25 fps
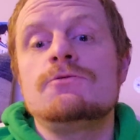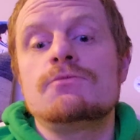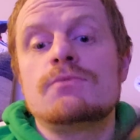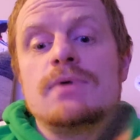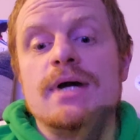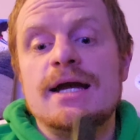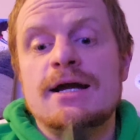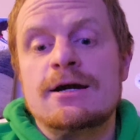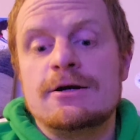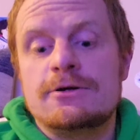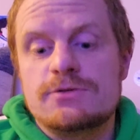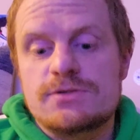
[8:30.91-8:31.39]

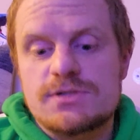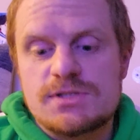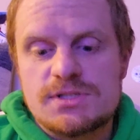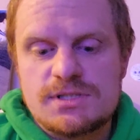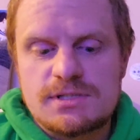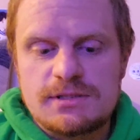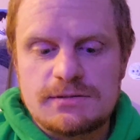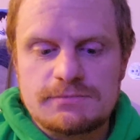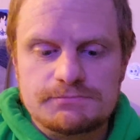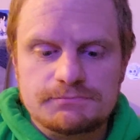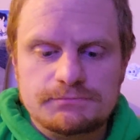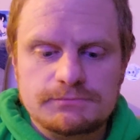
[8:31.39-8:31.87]

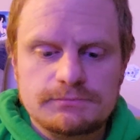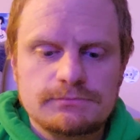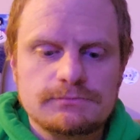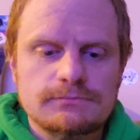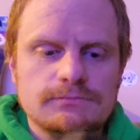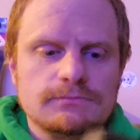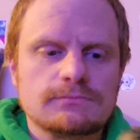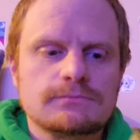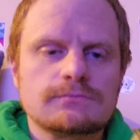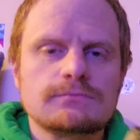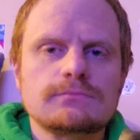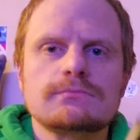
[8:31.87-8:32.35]
wears,
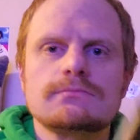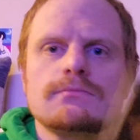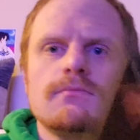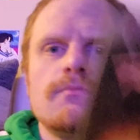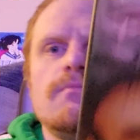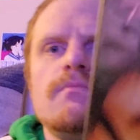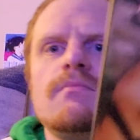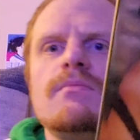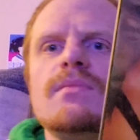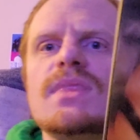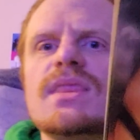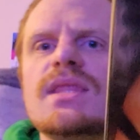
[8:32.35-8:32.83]

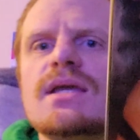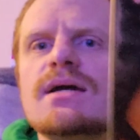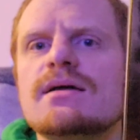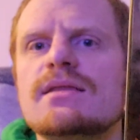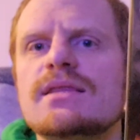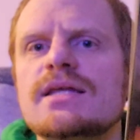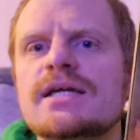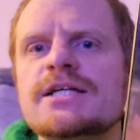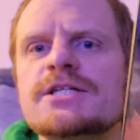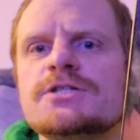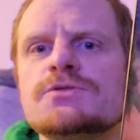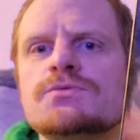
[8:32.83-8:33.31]

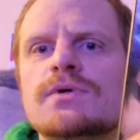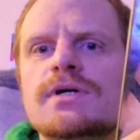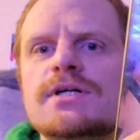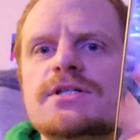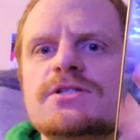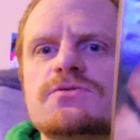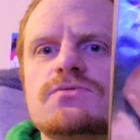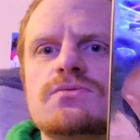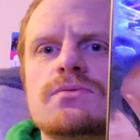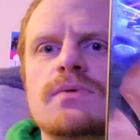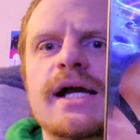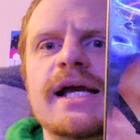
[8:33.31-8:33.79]
these
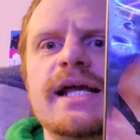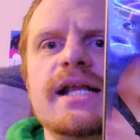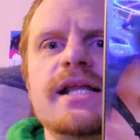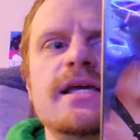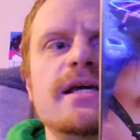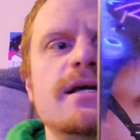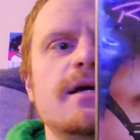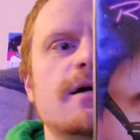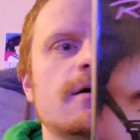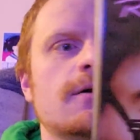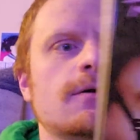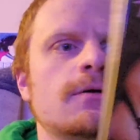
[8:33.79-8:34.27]
ones right
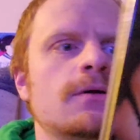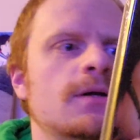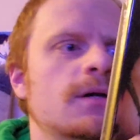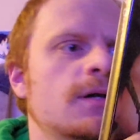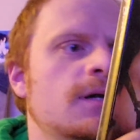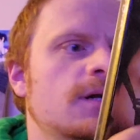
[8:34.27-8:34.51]
here,